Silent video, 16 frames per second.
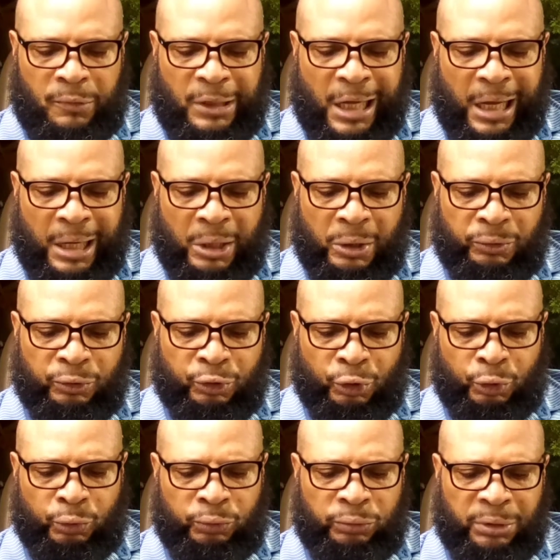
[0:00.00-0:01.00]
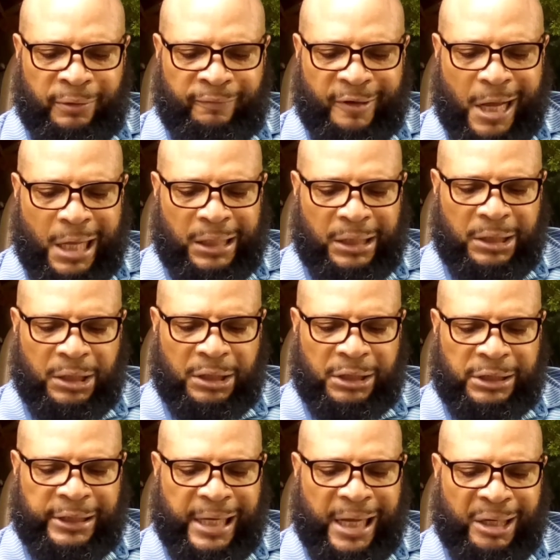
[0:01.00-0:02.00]
down through the valley of
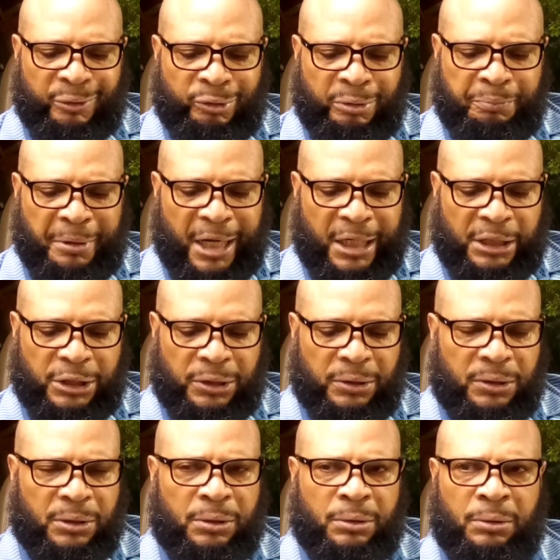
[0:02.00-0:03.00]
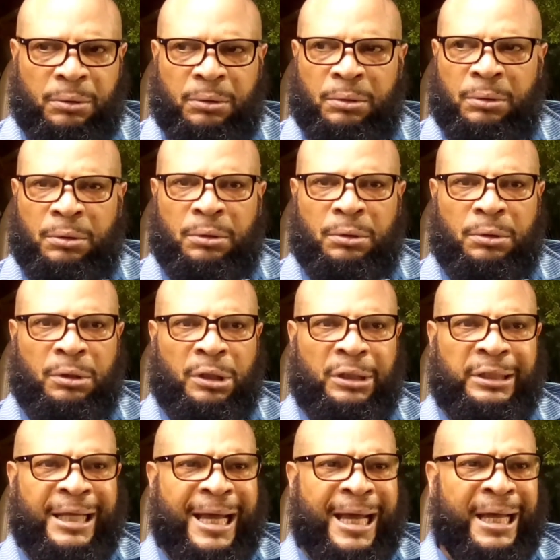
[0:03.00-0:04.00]
the shadow of patience,
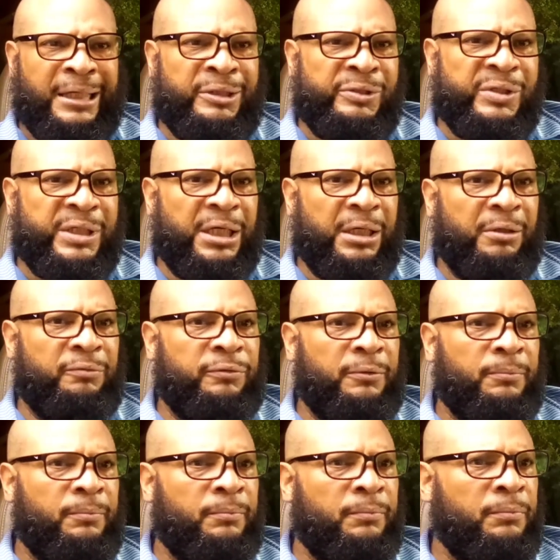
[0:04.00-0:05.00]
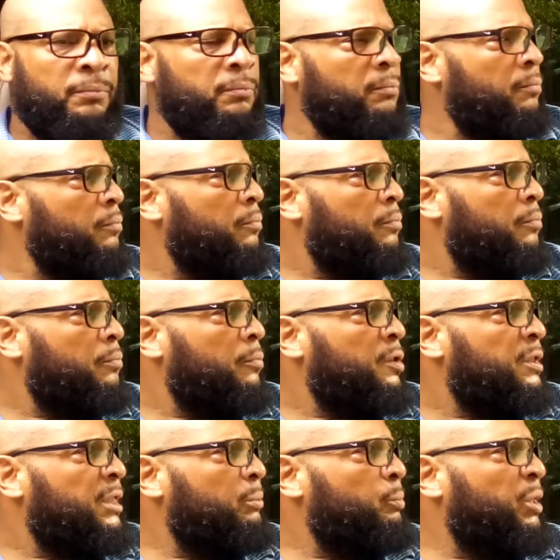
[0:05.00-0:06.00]
the dying of self.
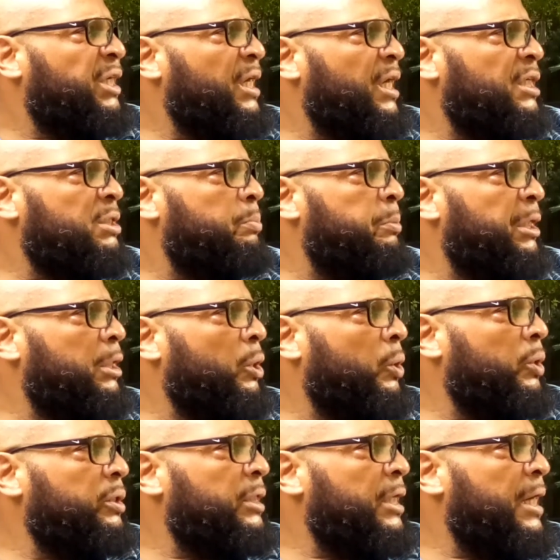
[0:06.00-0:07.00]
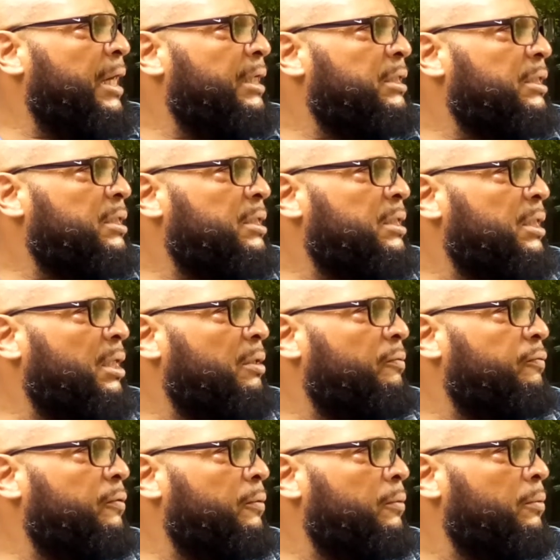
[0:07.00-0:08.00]
See, we can't speak on dying to
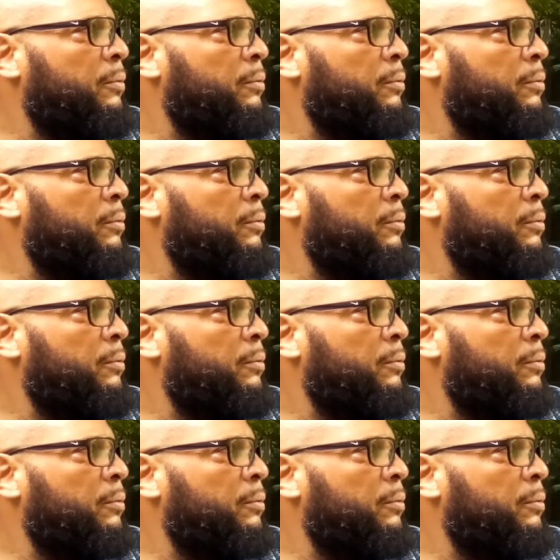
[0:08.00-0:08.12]
self